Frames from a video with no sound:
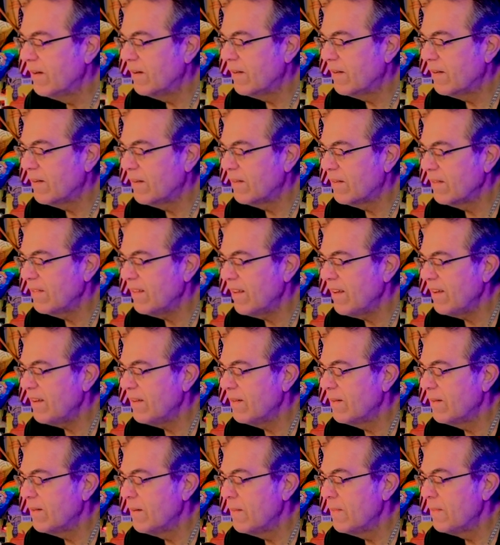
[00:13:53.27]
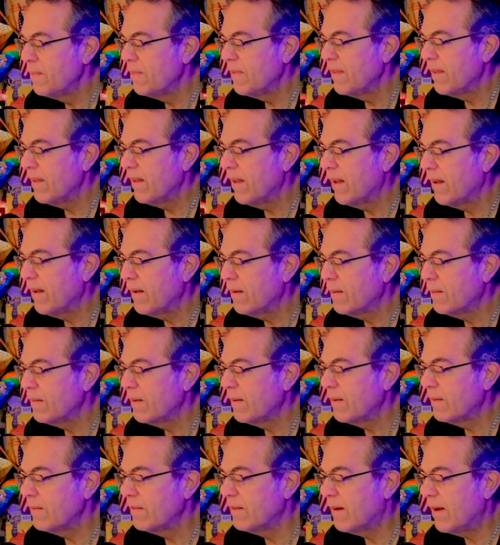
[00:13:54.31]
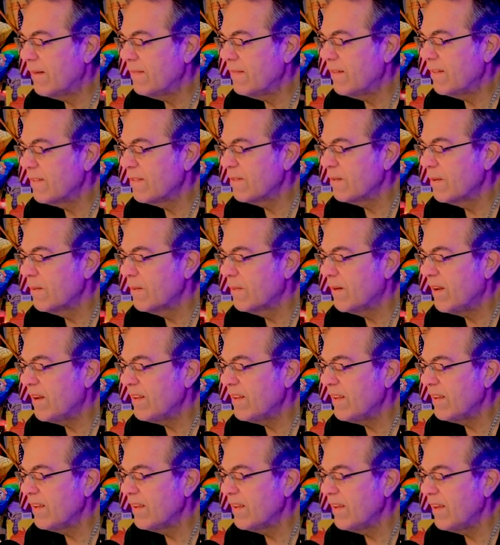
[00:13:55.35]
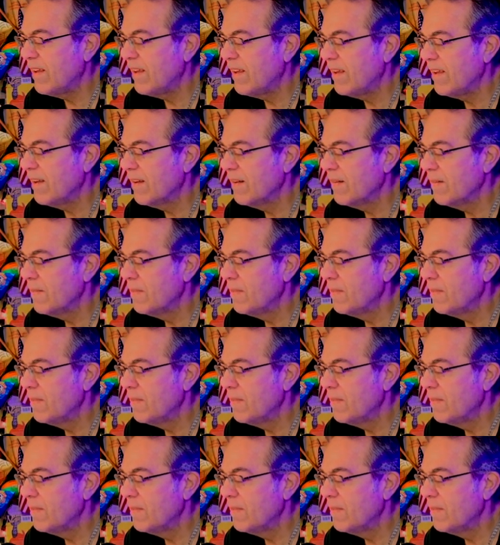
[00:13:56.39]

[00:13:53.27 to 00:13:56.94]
Oh, thank you. And I will go drive this through Waikiki. Okay.